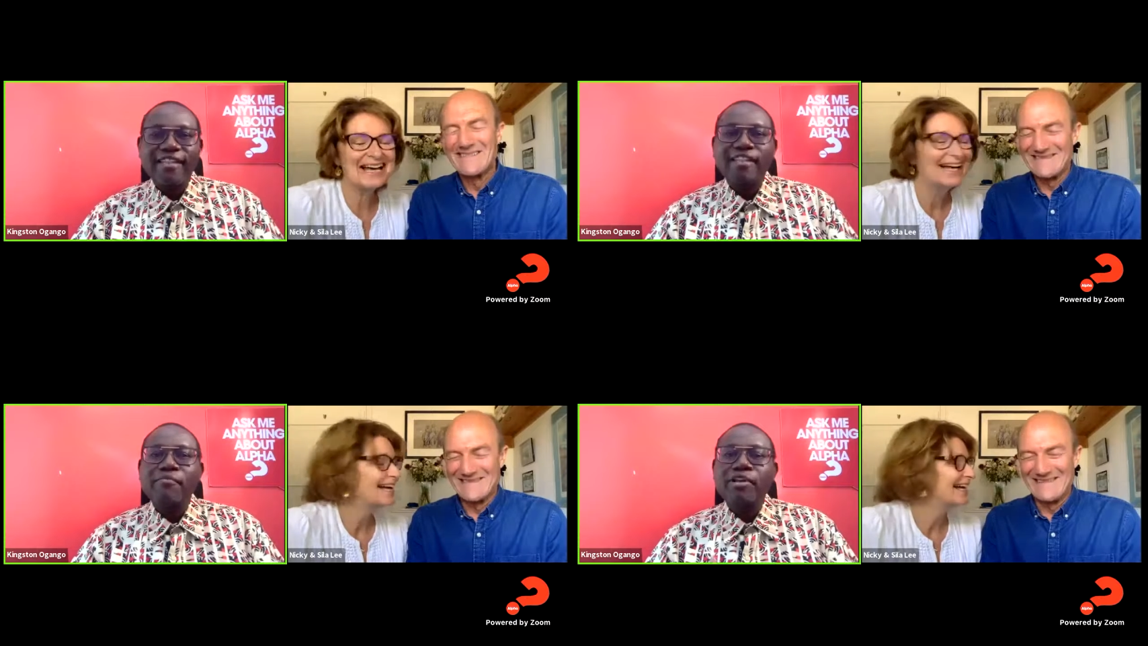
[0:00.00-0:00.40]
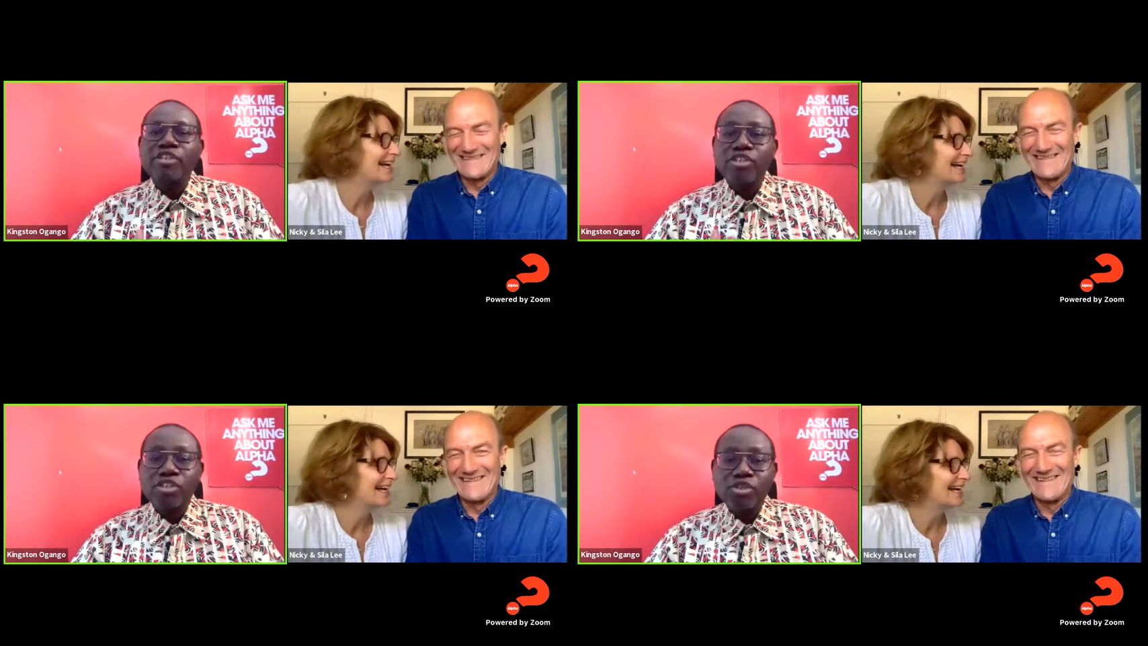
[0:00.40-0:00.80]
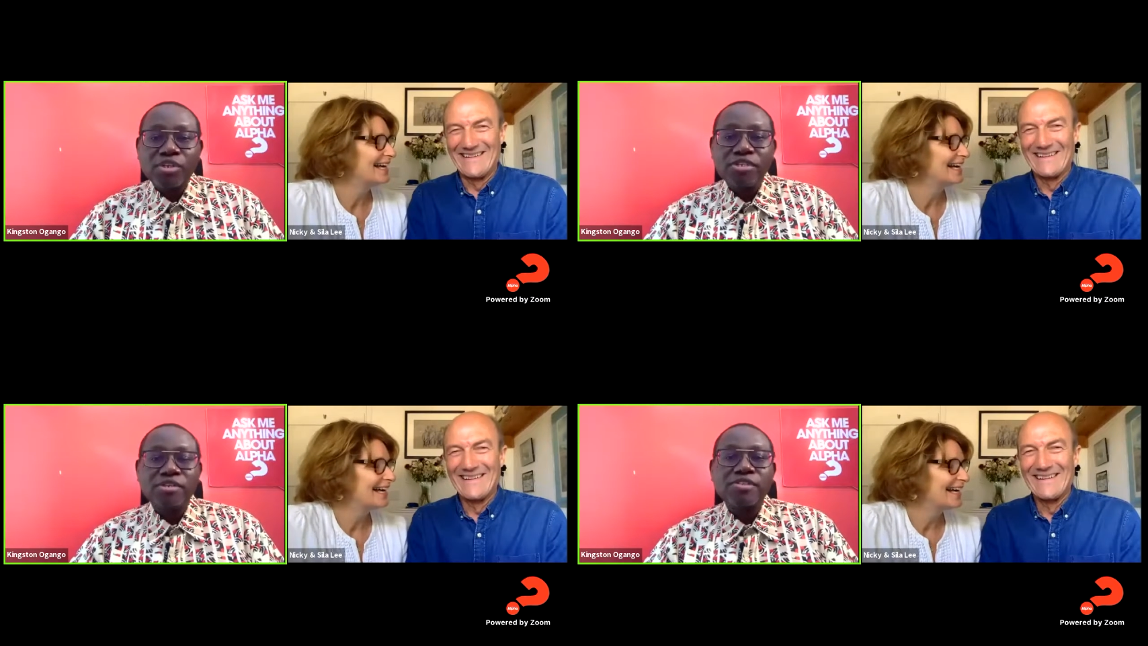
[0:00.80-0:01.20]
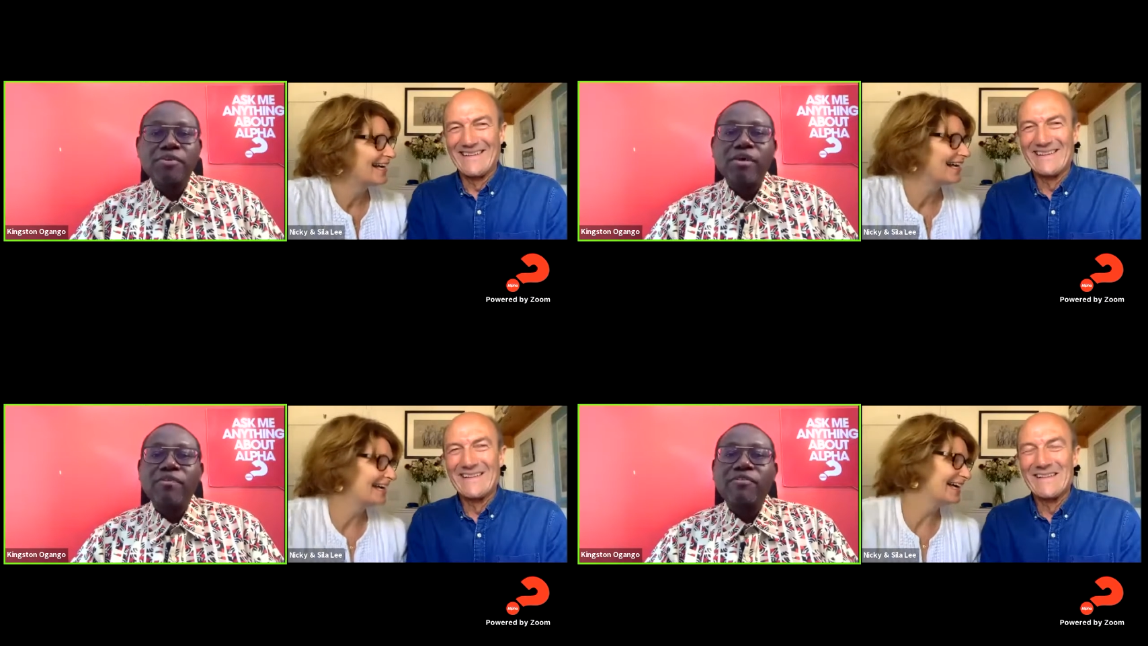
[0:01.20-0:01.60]
Speaker 1: There have been situations
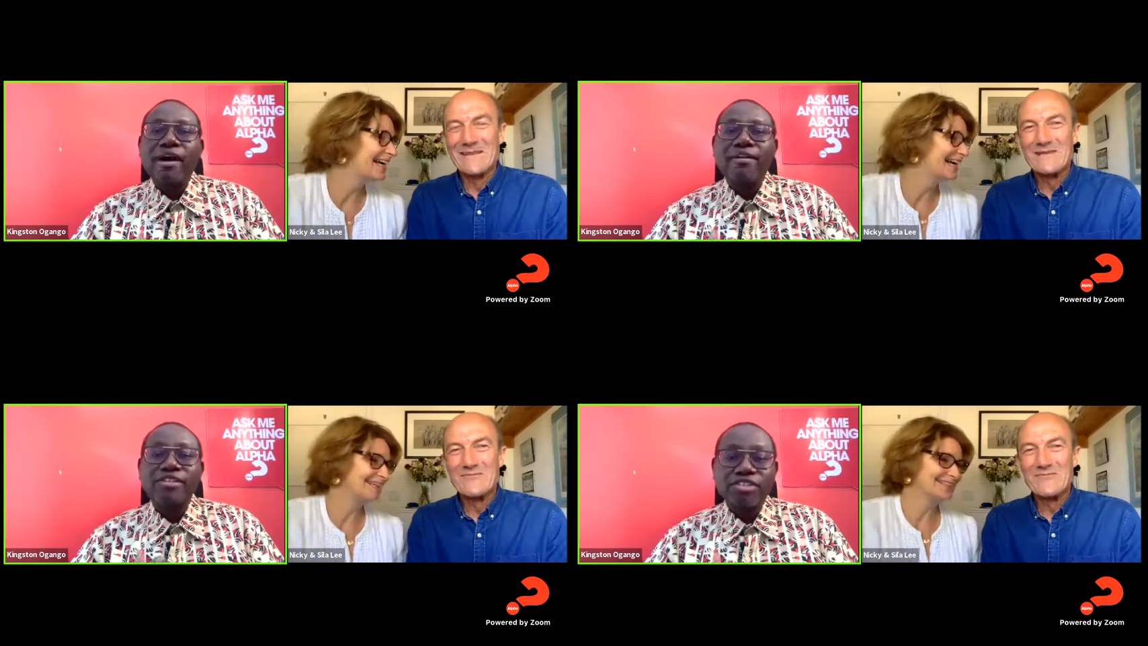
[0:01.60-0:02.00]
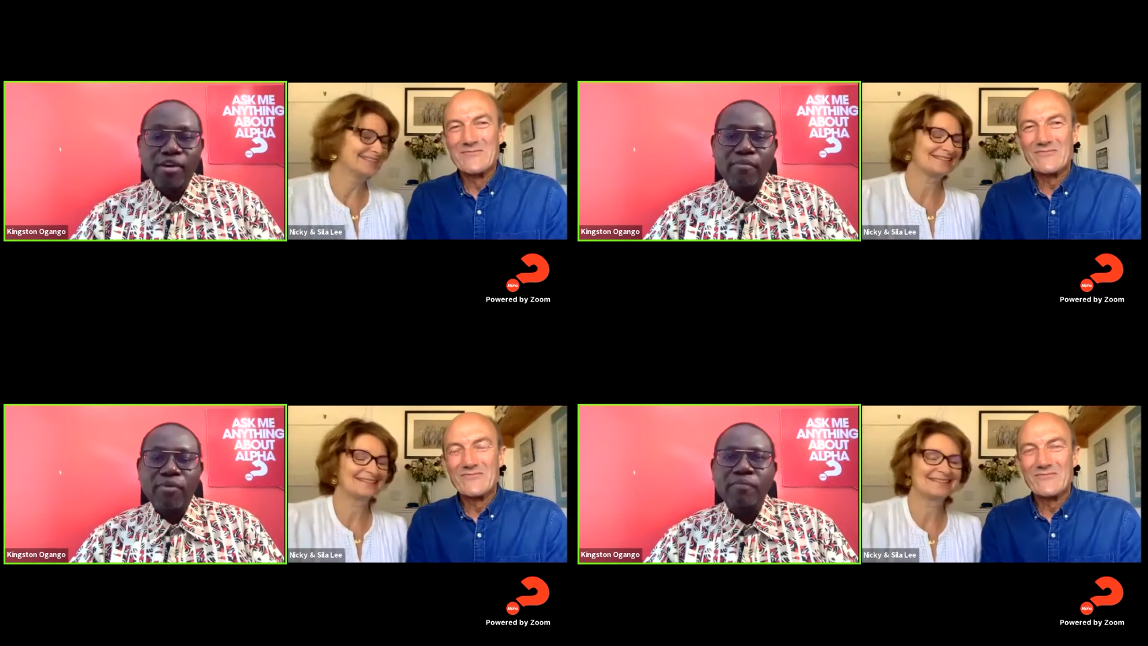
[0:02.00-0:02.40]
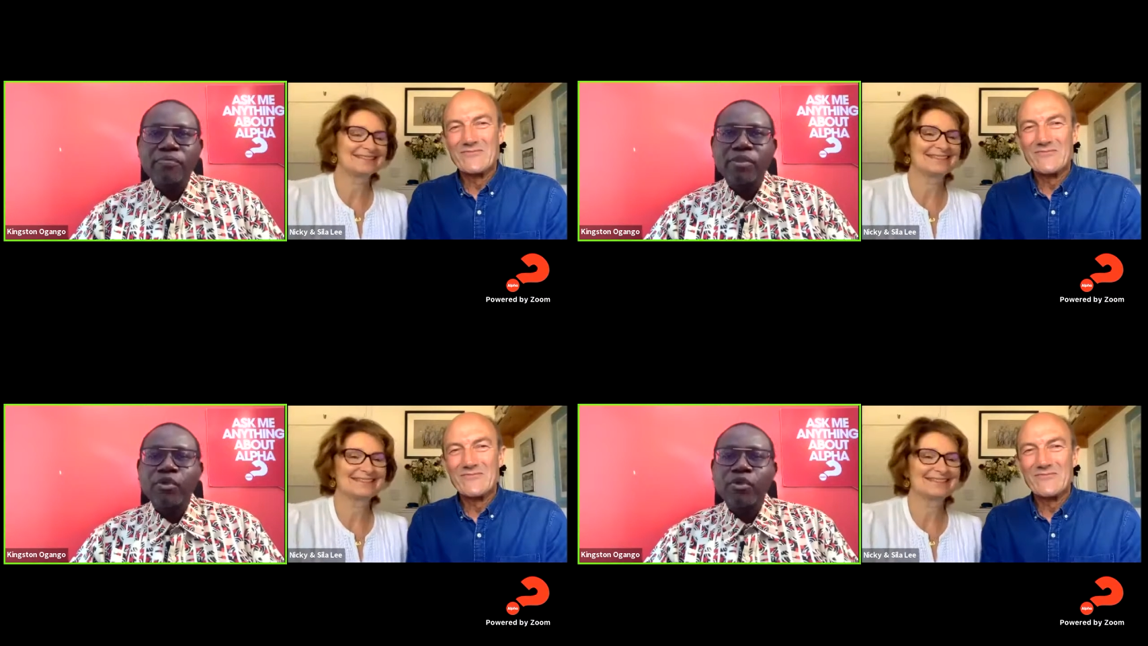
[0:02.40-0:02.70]
where you've had trouble.